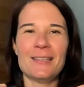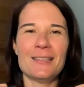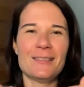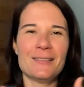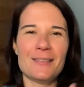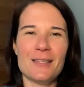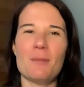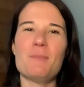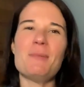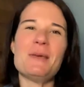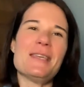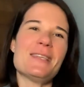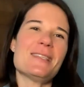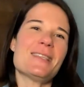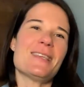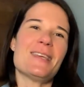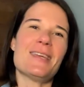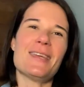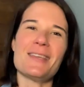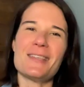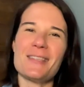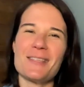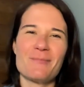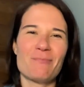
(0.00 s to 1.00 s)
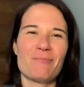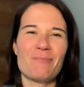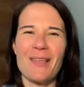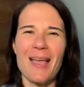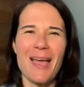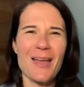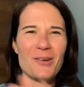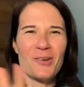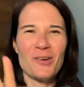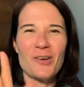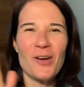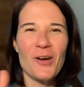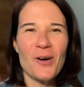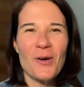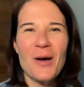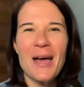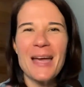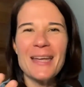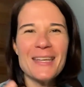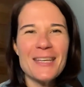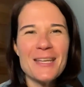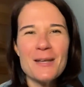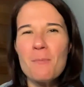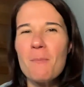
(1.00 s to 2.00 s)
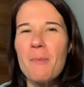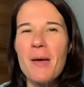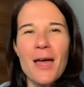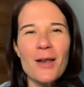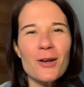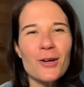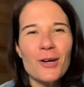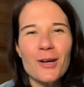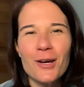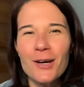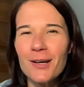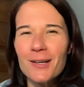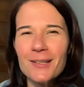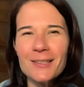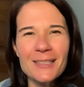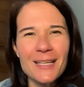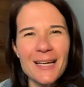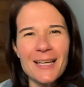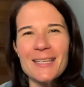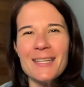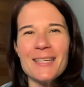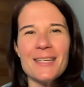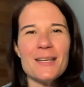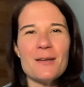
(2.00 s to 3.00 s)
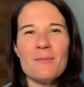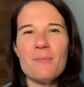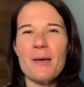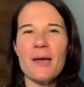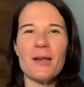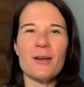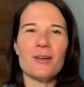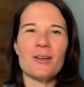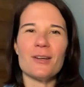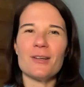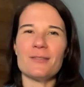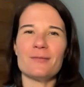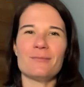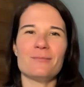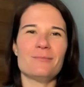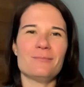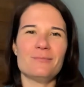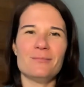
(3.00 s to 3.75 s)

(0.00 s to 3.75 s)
the bee's knees. I don't know. I need a better